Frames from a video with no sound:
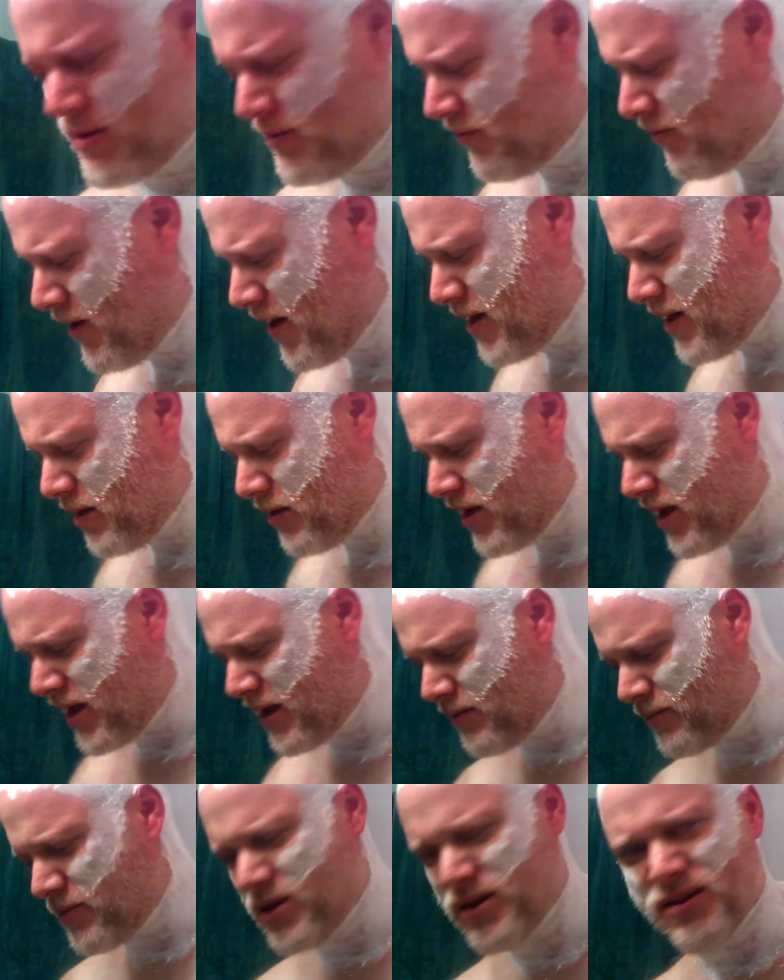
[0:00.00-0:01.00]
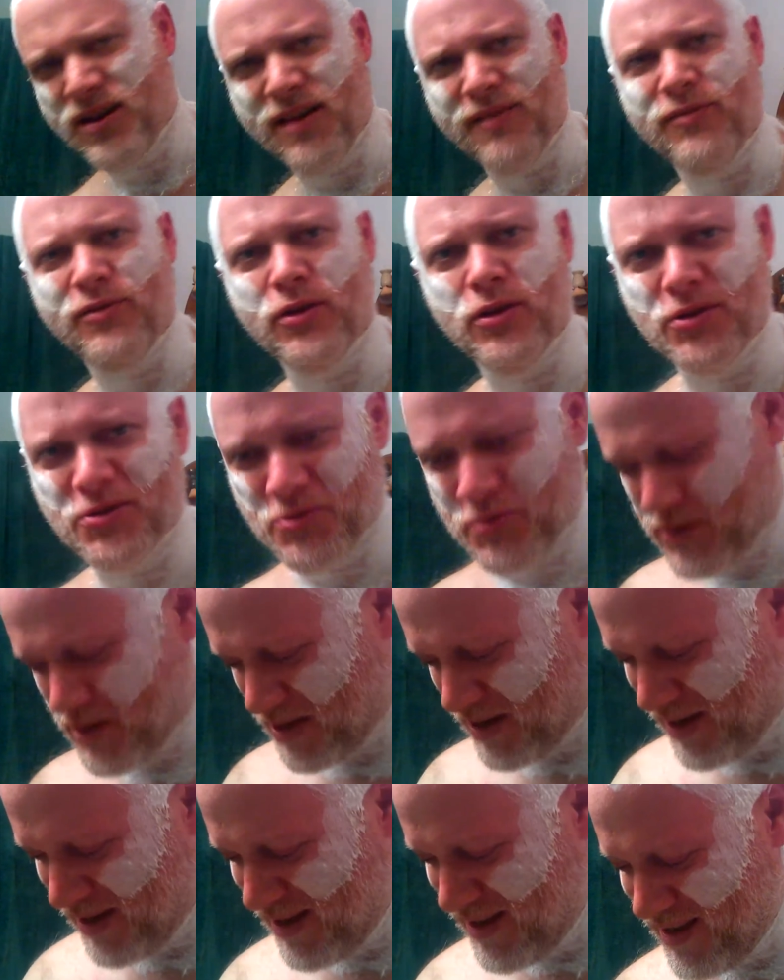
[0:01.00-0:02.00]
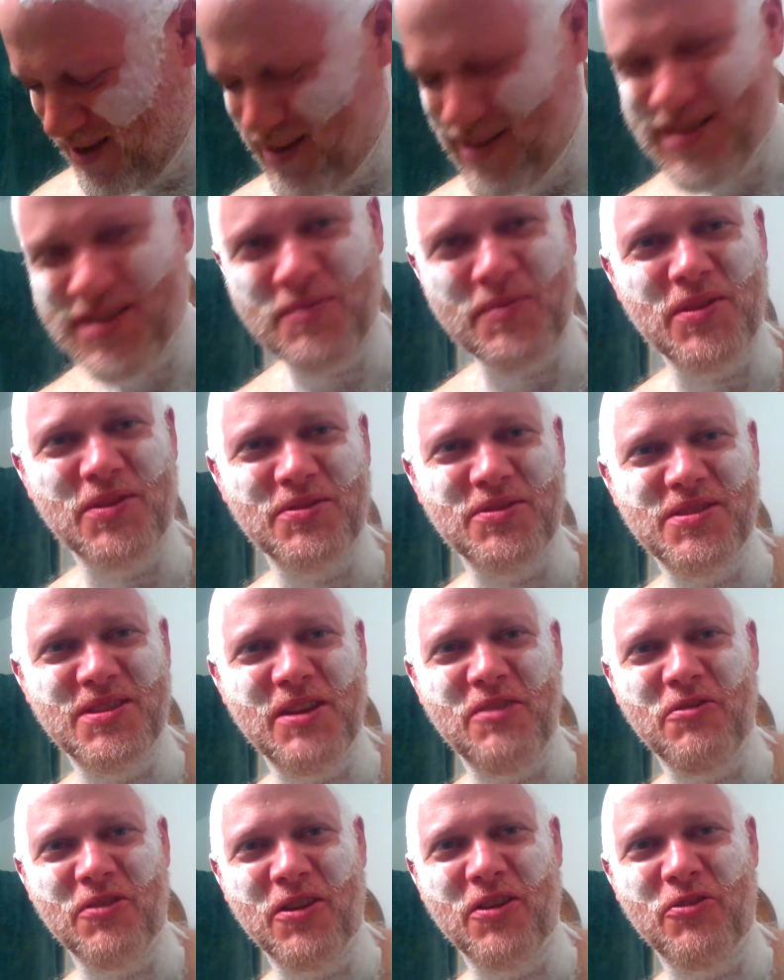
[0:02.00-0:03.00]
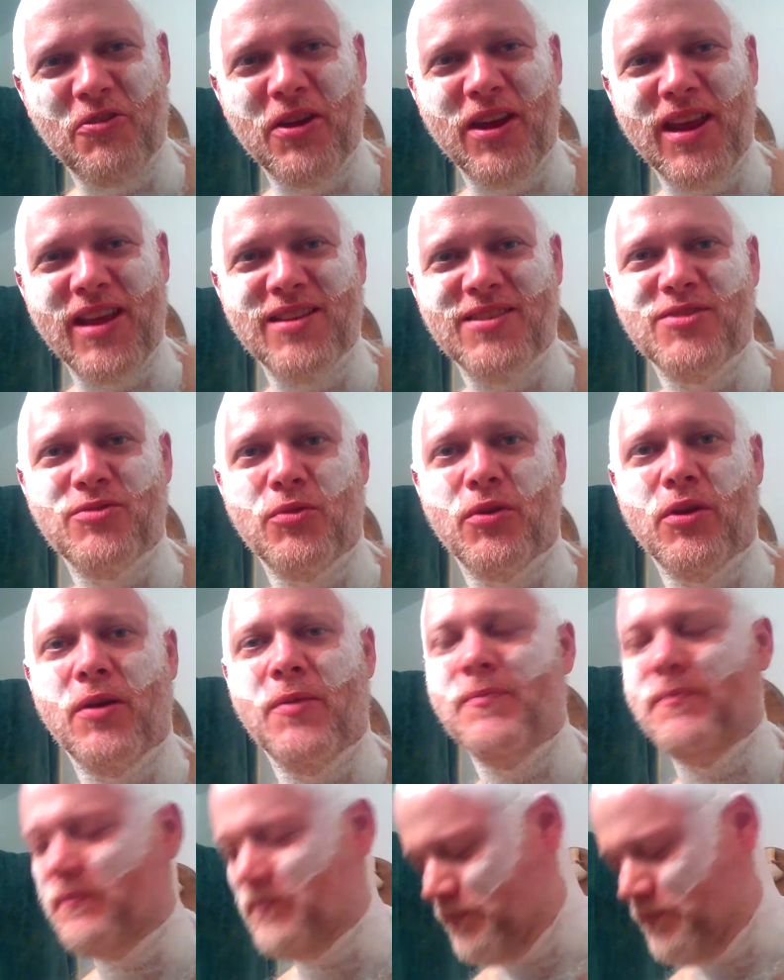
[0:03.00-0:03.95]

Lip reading: and find out, get him to divulge what some of those secret ingredients were.